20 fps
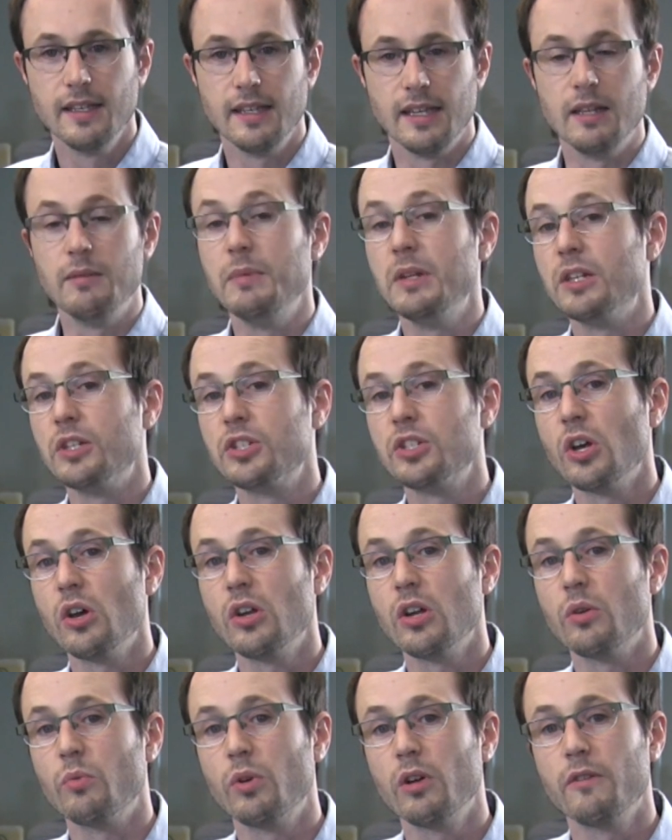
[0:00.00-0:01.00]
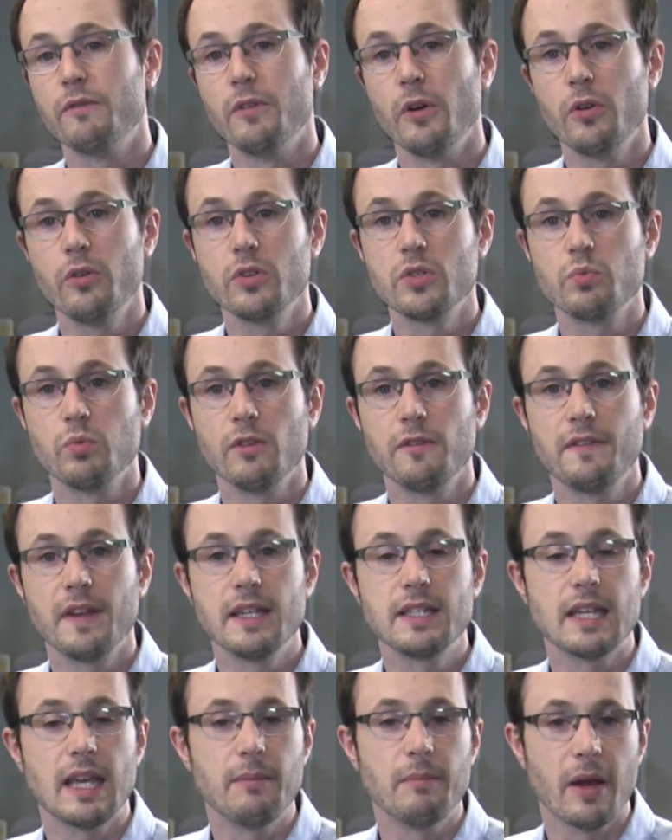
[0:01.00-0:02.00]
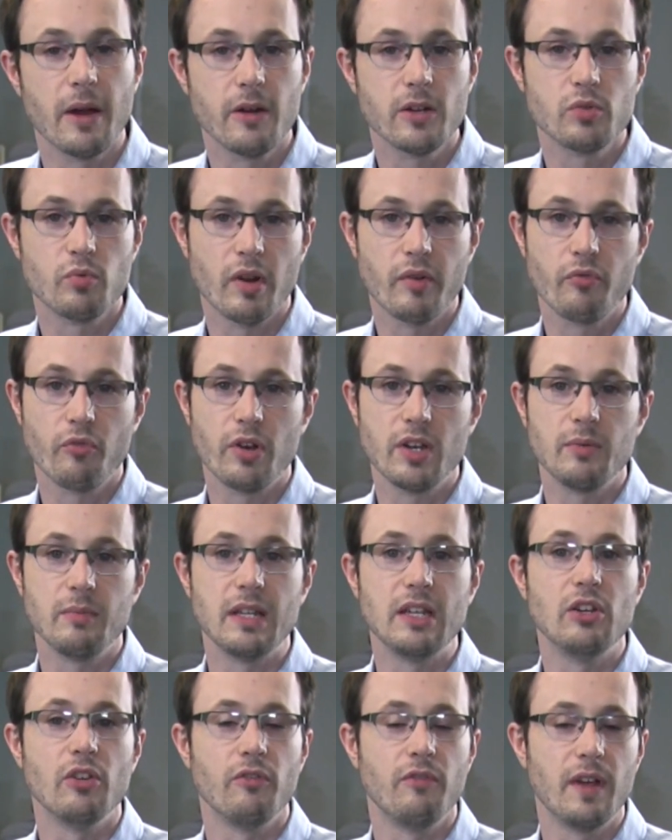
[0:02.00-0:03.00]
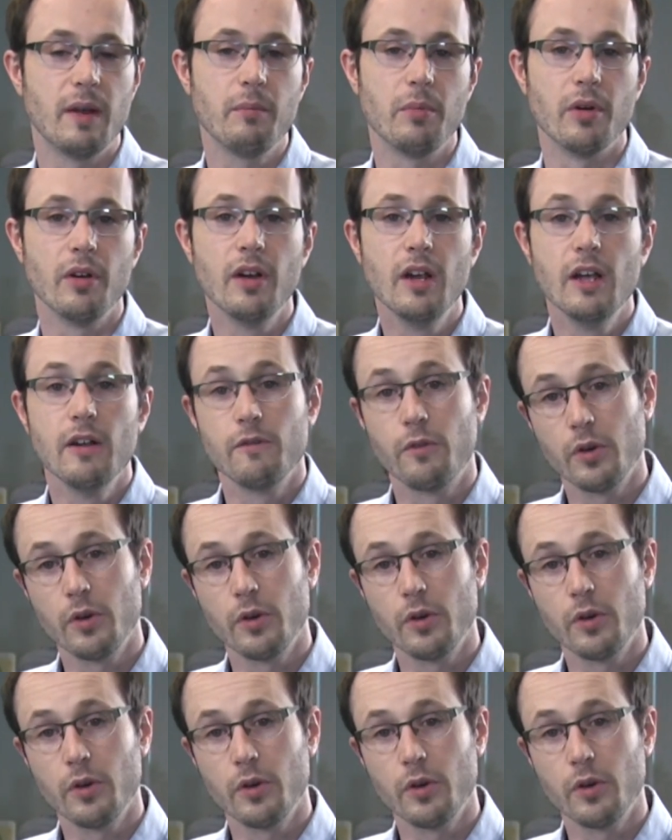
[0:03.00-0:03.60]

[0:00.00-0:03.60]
In Minnesota, where voters will face a marriage referendum in November,